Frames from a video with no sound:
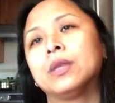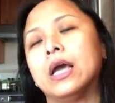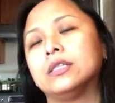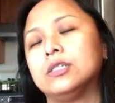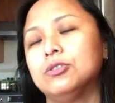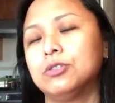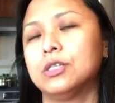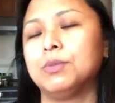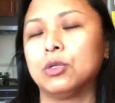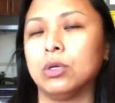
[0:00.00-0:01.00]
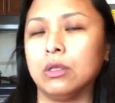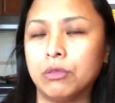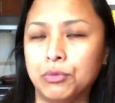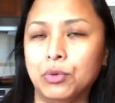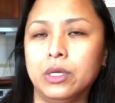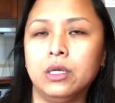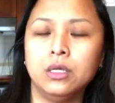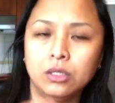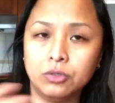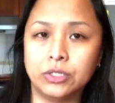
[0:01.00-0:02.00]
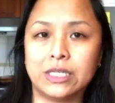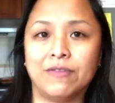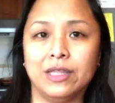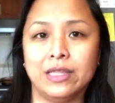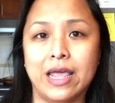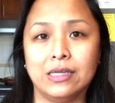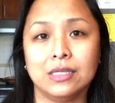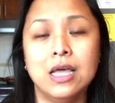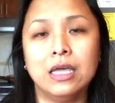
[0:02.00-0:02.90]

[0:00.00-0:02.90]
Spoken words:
It's usually between 3 to 7 days.